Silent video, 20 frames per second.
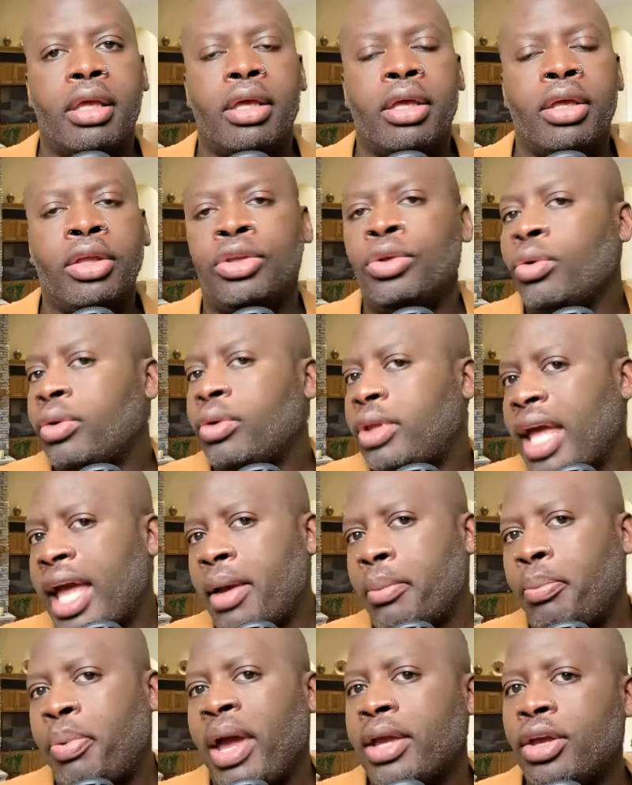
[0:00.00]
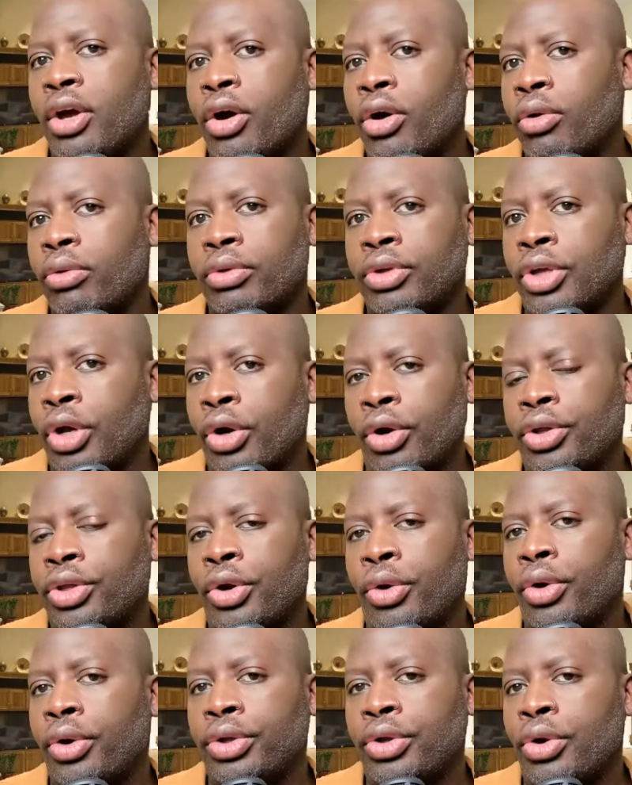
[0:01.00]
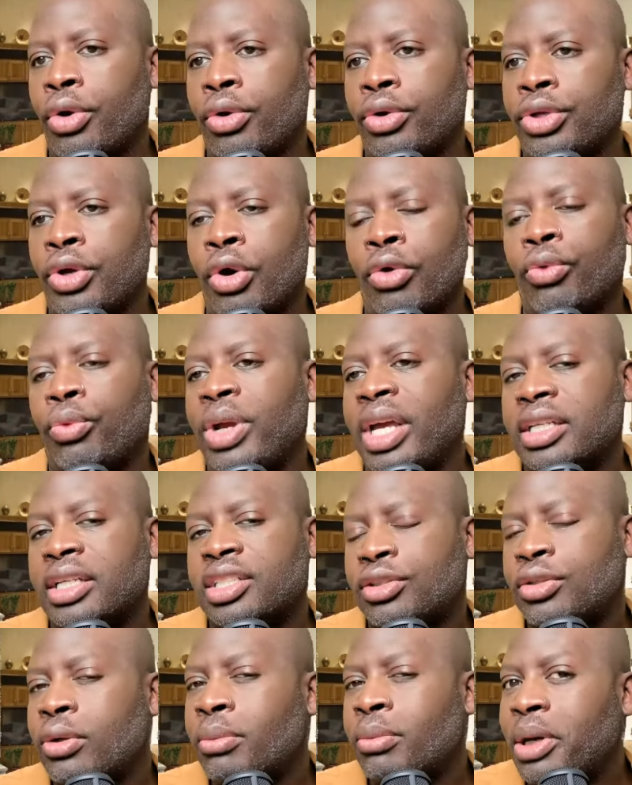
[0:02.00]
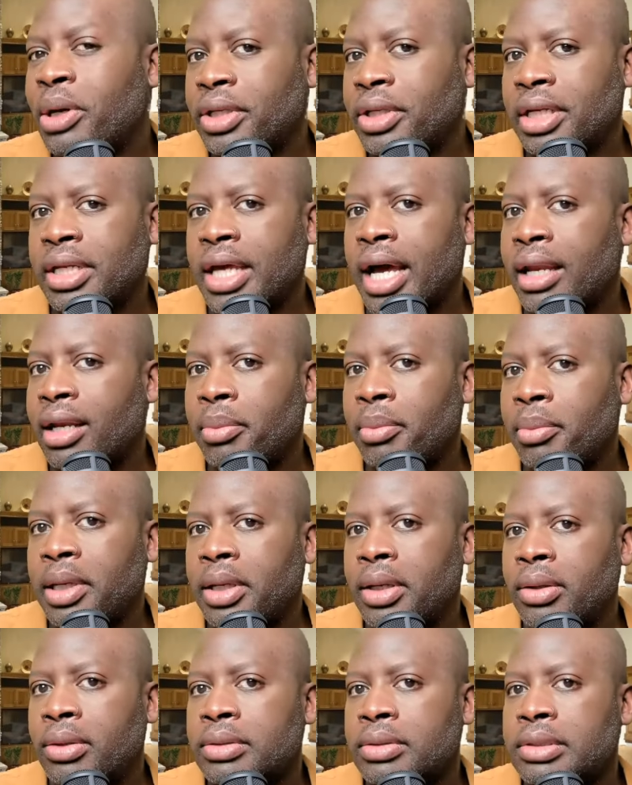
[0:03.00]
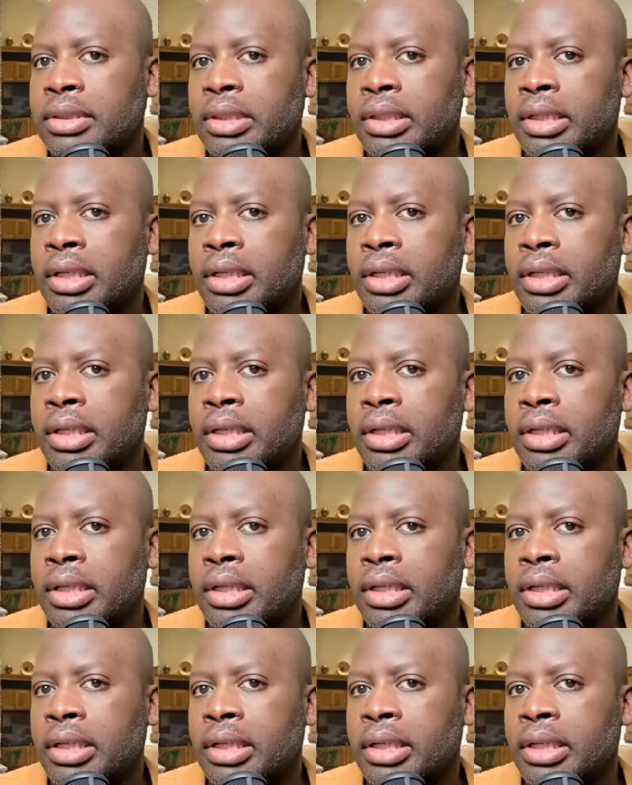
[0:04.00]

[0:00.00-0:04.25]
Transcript: You can't pay your, your, your, your, your rich two million dollar bills.